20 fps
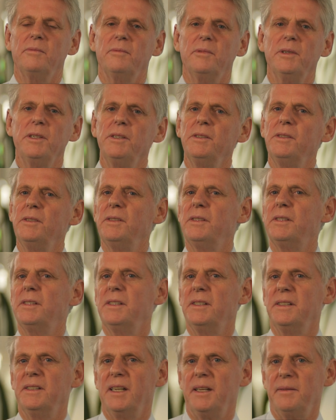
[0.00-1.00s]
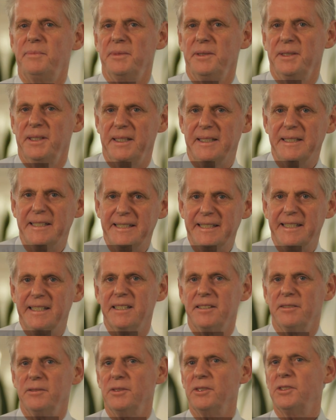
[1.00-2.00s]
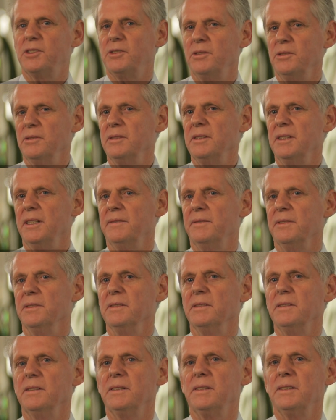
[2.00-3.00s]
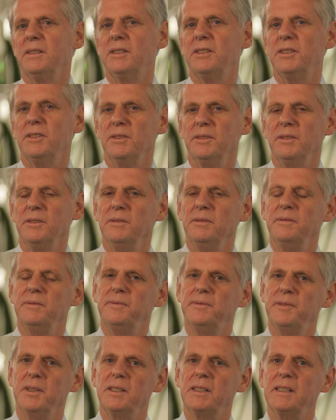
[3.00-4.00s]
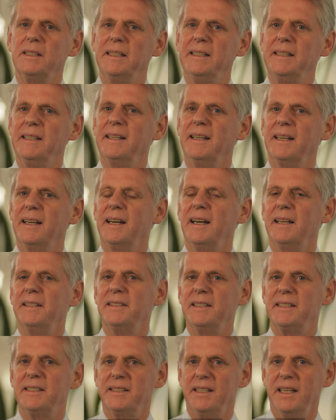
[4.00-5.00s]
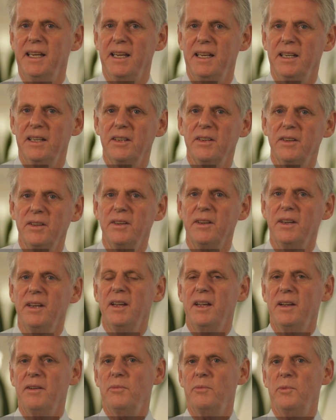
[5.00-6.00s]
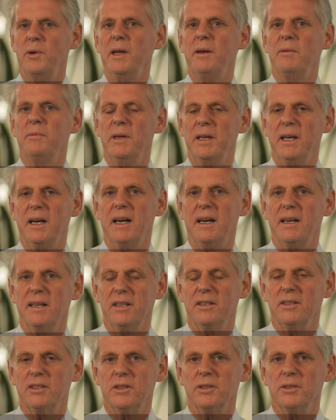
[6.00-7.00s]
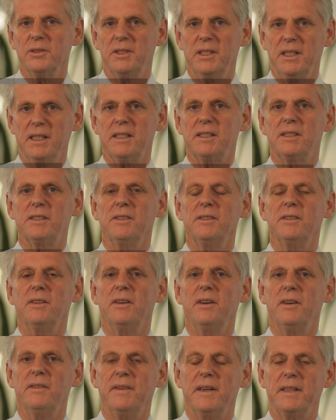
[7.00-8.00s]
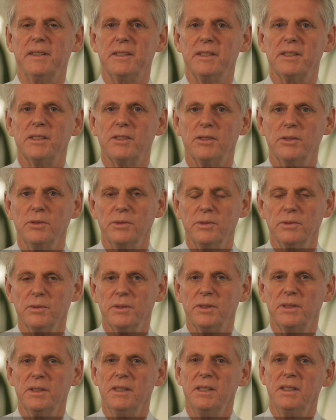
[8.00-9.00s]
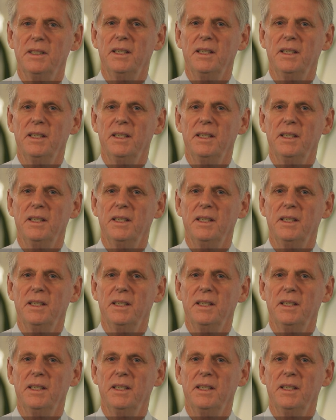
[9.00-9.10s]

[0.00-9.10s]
We use NAPLAN data at a school level to firstly understand where we are in the context of other schools.